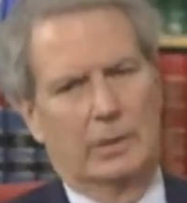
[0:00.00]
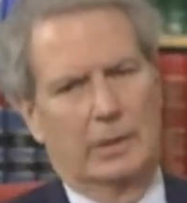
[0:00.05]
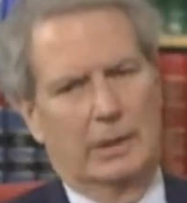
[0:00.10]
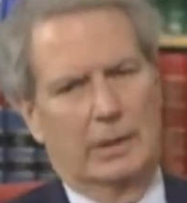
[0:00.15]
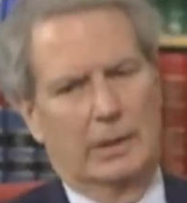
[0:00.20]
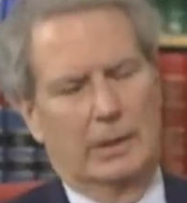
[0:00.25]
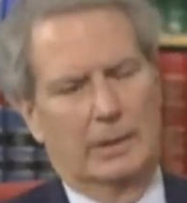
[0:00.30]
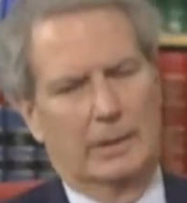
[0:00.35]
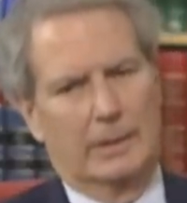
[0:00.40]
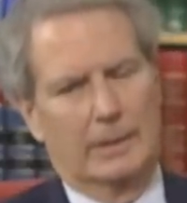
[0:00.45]

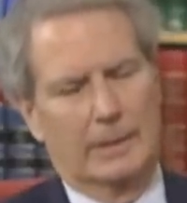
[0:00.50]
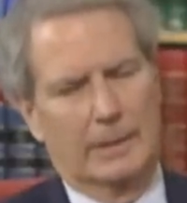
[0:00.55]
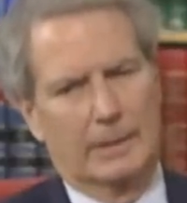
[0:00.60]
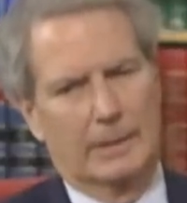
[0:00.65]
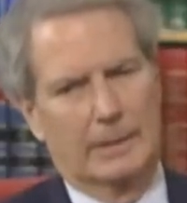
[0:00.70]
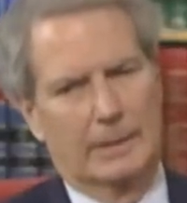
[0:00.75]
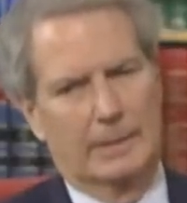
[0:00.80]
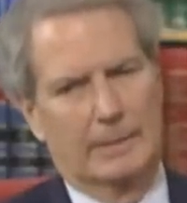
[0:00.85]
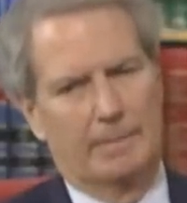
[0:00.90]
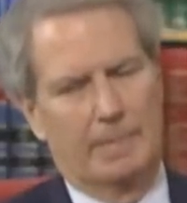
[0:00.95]

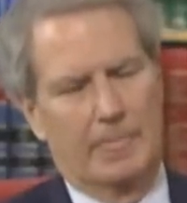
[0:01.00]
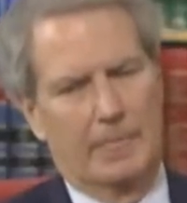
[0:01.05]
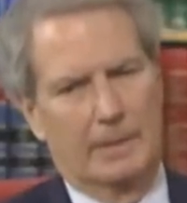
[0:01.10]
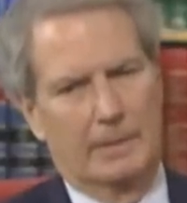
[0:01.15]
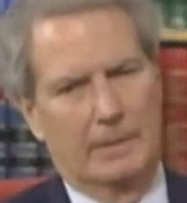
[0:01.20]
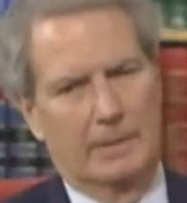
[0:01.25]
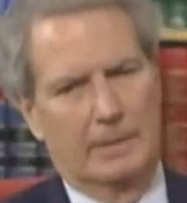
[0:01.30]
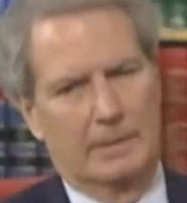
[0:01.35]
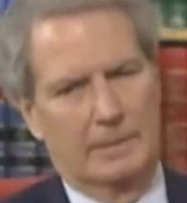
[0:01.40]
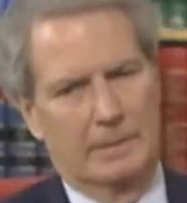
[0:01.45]

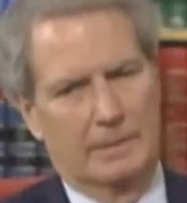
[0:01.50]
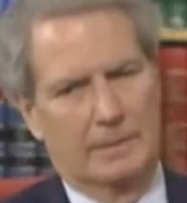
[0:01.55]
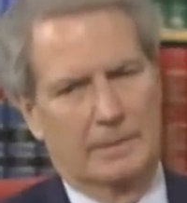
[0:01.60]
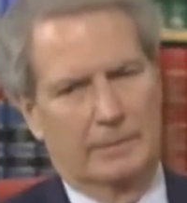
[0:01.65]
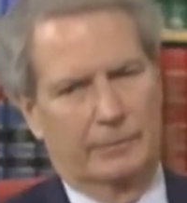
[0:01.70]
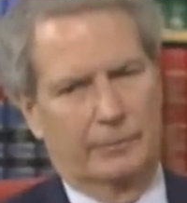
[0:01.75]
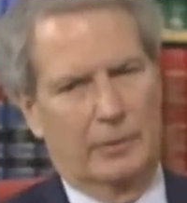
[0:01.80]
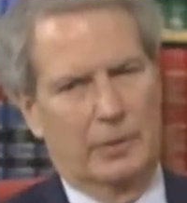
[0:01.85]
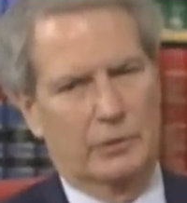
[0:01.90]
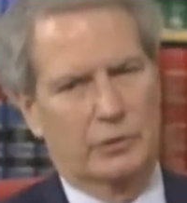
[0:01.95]

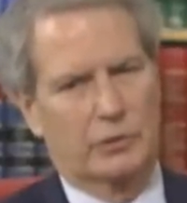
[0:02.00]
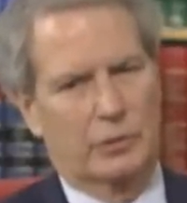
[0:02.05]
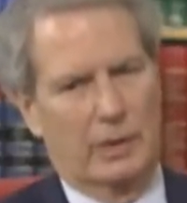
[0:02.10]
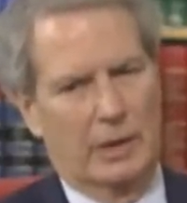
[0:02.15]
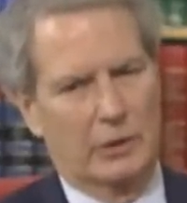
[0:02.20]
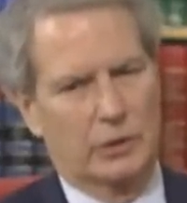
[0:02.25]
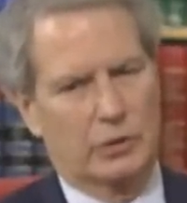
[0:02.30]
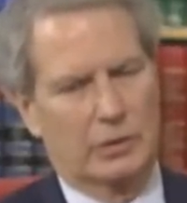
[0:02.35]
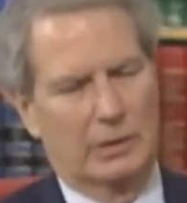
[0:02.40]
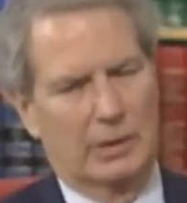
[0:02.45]
the
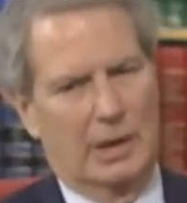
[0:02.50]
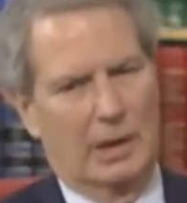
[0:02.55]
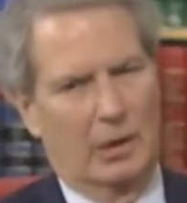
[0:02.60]
frustration,